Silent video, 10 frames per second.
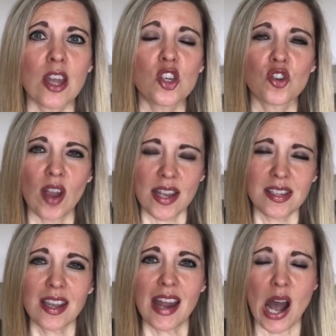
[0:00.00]
try
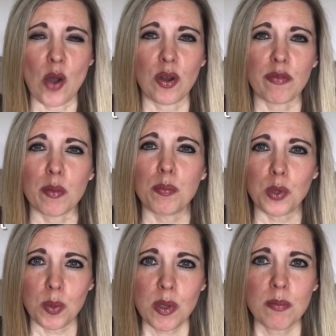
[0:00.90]
to get out of the
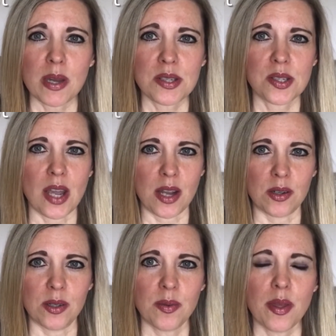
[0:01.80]
boom and bust
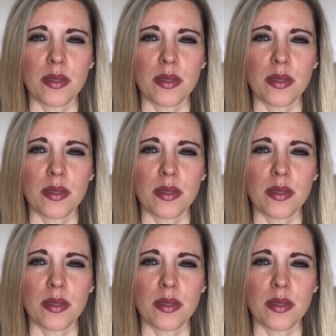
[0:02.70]
cycle,